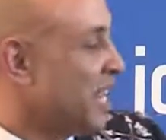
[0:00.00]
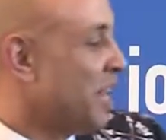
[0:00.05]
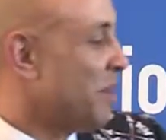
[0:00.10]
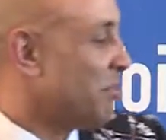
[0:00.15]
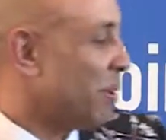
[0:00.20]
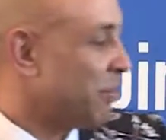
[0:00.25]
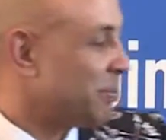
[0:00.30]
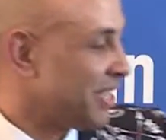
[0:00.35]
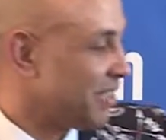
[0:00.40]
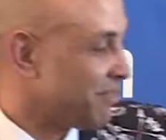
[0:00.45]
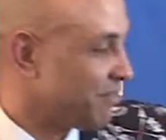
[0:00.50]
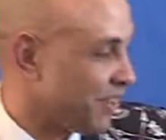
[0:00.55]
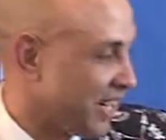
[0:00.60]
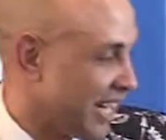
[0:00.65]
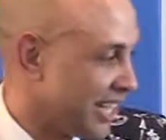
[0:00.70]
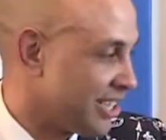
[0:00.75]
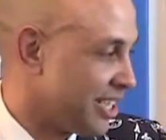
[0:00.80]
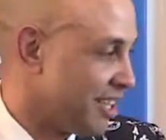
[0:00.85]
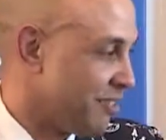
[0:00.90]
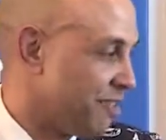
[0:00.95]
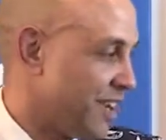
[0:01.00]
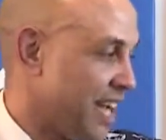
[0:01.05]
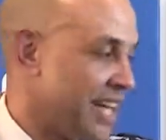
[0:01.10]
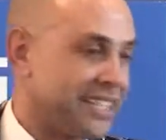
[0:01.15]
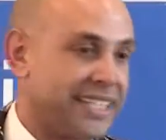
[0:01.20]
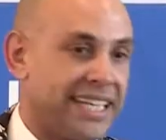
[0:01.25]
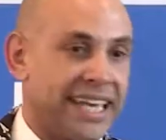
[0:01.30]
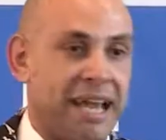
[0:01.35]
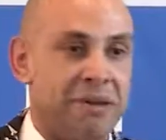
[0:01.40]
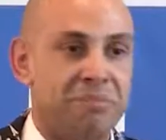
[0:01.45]
Property and financial
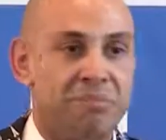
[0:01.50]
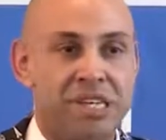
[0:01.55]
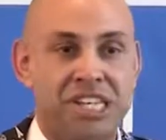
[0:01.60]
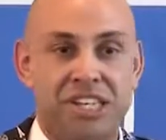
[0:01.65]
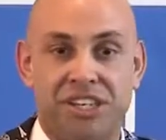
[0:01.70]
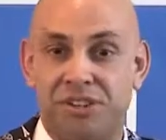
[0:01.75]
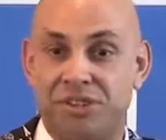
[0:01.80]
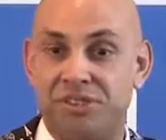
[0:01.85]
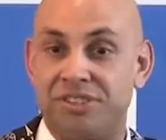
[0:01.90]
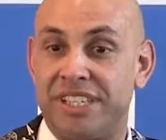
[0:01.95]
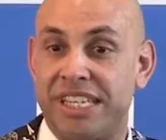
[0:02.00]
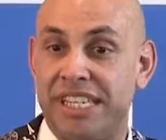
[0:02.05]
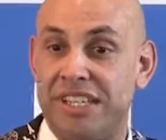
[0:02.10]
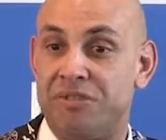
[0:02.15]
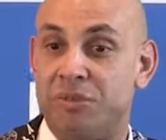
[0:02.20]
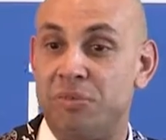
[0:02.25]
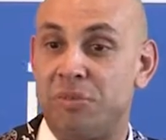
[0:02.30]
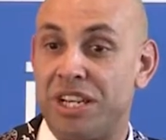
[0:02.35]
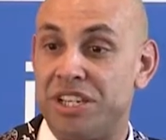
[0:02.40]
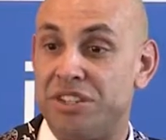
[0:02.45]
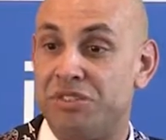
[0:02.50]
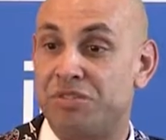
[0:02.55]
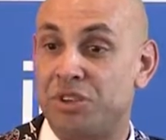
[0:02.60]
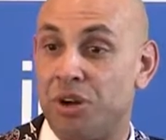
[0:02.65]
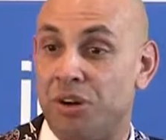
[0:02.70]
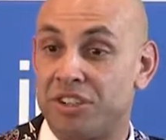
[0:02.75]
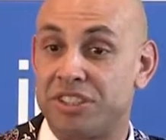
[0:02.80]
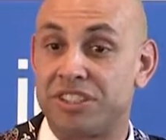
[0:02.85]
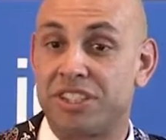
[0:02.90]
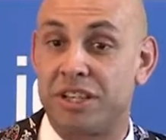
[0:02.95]
affairs can be used even when you've
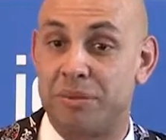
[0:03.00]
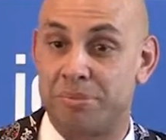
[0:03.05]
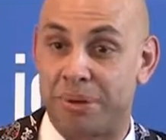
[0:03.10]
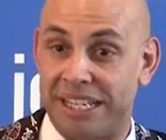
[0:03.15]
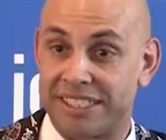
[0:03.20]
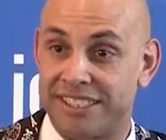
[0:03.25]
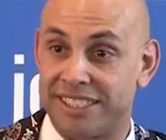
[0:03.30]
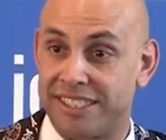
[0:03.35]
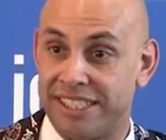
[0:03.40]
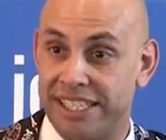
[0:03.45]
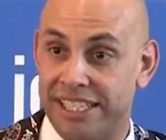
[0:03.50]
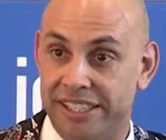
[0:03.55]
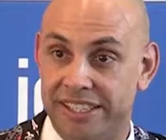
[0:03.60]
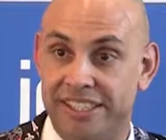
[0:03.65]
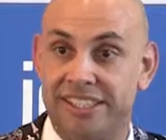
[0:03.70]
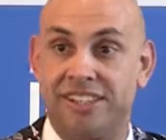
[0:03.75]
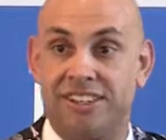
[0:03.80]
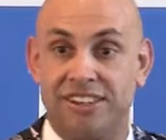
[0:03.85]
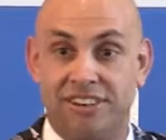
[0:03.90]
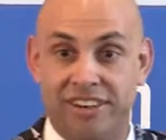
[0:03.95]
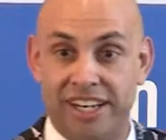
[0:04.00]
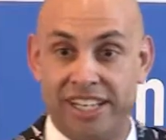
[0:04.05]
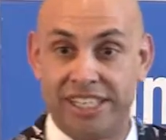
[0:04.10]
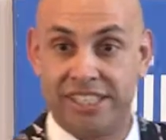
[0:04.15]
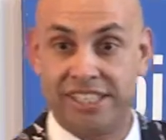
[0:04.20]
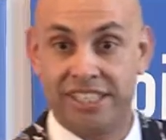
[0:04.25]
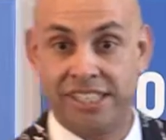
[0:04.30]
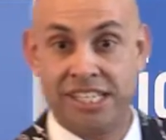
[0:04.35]
got capacity, all right?